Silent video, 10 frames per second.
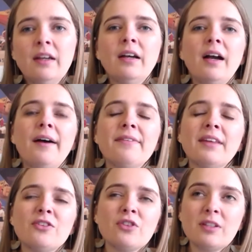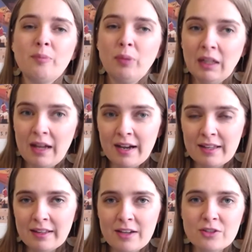and then just apply
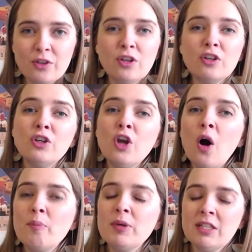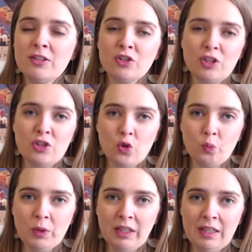that so you're not potentially
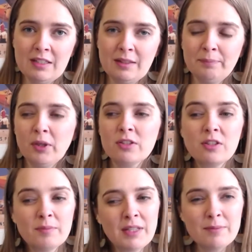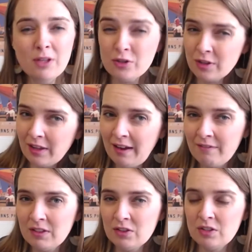duplicating, because sometimes also they have
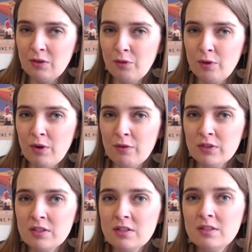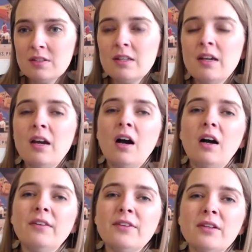the different references
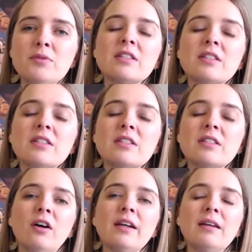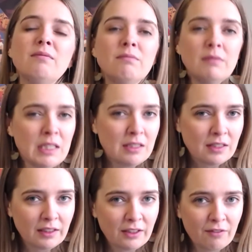on them, so it's not
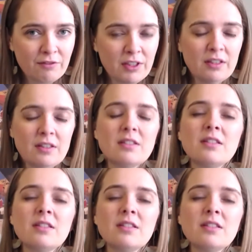immediately obvious